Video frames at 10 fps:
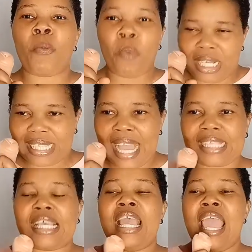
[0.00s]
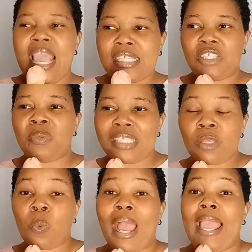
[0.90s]
monetized hence the
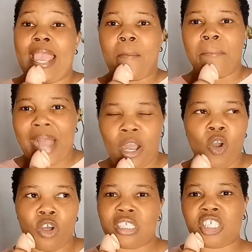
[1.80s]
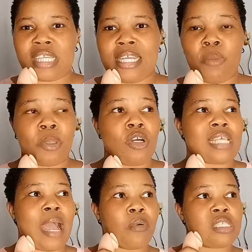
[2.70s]
reason why i am back on this channel
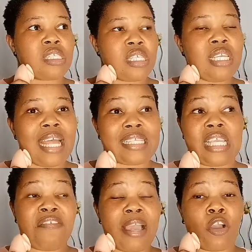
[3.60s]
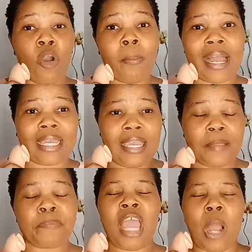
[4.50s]
because i was seeing that if i come back
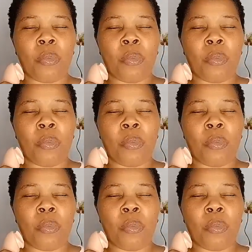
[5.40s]
here